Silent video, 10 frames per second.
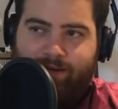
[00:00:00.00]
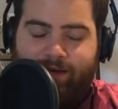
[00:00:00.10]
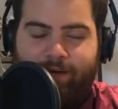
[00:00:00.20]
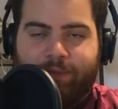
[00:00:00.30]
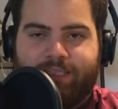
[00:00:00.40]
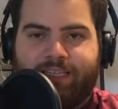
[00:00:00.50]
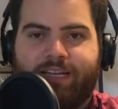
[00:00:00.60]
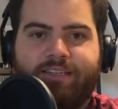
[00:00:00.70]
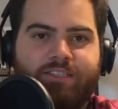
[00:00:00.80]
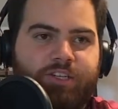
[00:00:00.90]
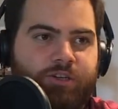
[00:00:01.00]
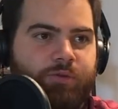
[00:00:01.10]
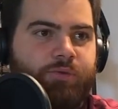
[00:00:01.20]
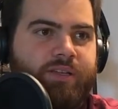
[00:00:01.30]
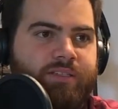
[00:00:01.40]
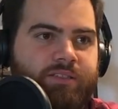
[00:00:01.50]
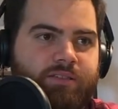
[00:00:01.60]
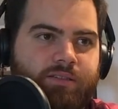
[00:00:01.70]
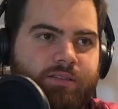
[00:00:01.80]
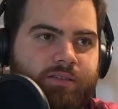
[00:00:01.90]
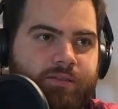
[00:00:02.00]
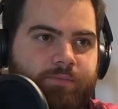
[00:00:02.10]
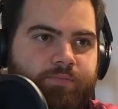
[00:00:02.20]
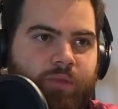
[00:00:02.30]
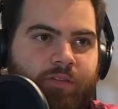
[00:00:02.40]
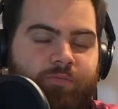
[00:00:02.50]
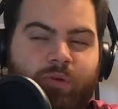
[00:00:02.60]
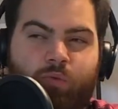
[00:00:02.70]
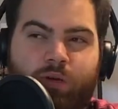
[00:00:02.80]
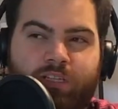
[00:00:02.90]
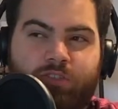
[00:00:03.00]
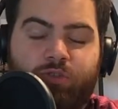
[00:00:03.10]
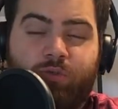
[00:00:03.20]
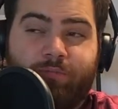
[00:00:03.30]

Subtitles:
I'm excited to do this. I've been wanting to.